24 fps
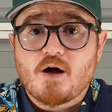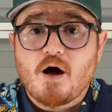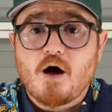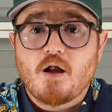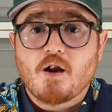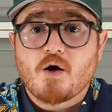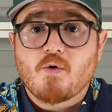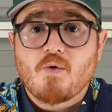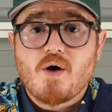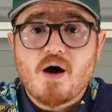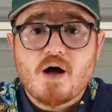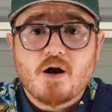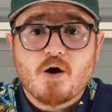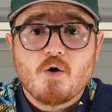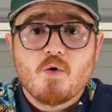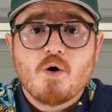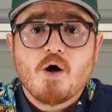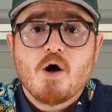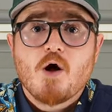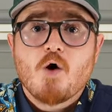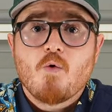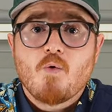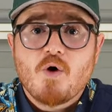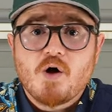
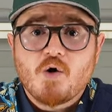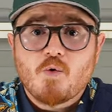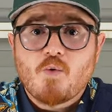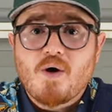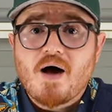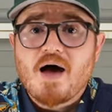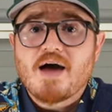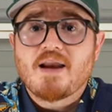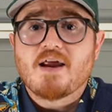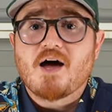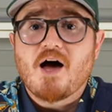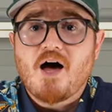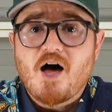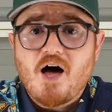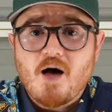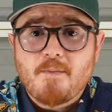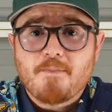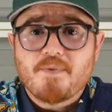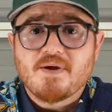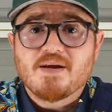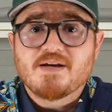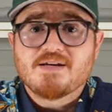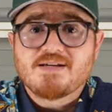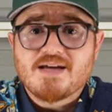Colorado would ride
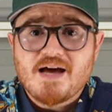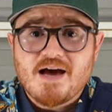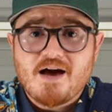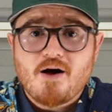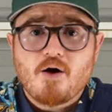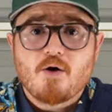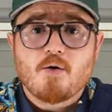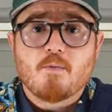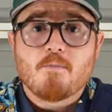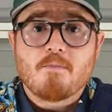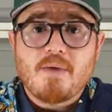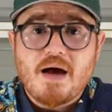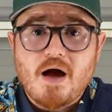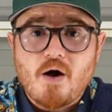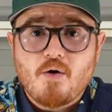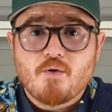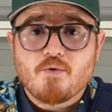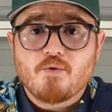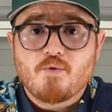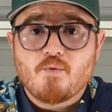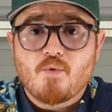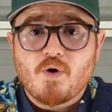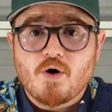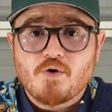up and down
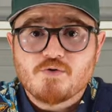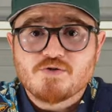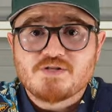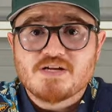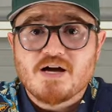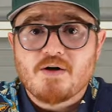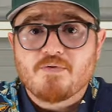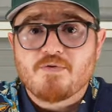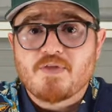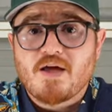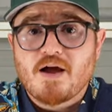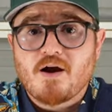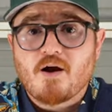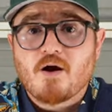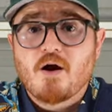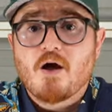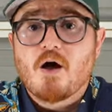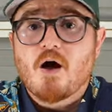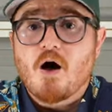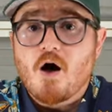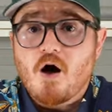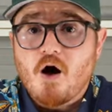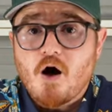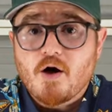mountain roads out
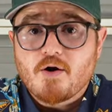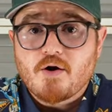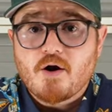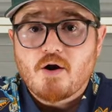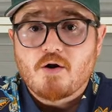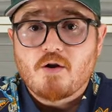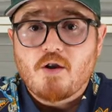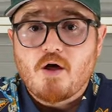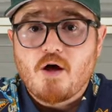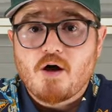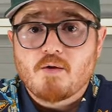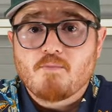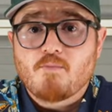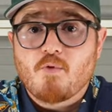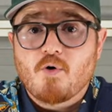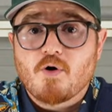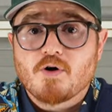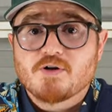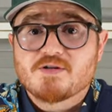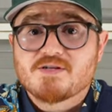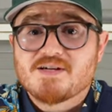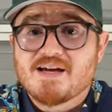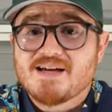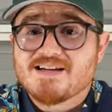there on our
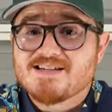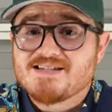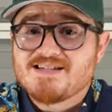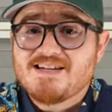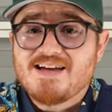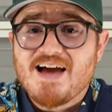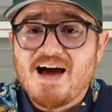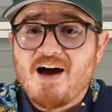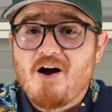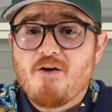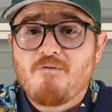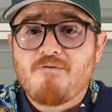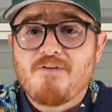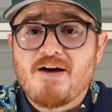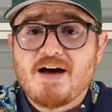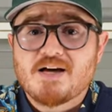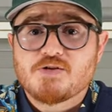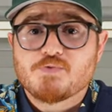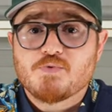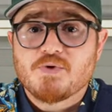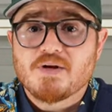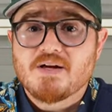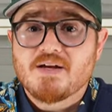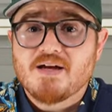longboards and see how
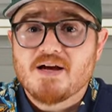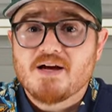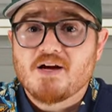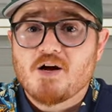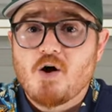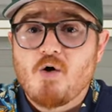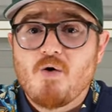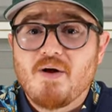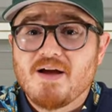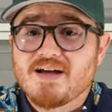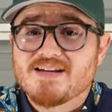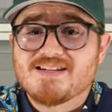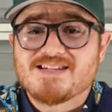fast we can get going.